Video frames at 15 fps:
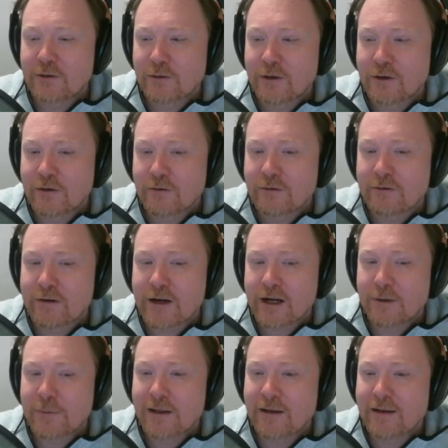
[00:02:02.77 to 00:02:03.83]
good
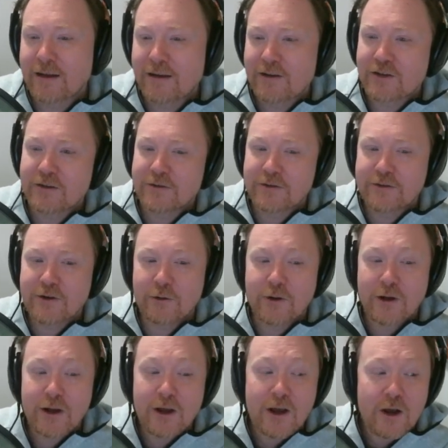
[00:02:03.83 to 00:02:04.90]
recommendation. So
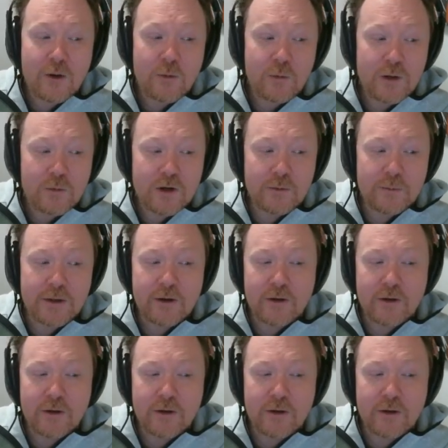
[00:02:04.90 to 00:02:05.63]
we want to be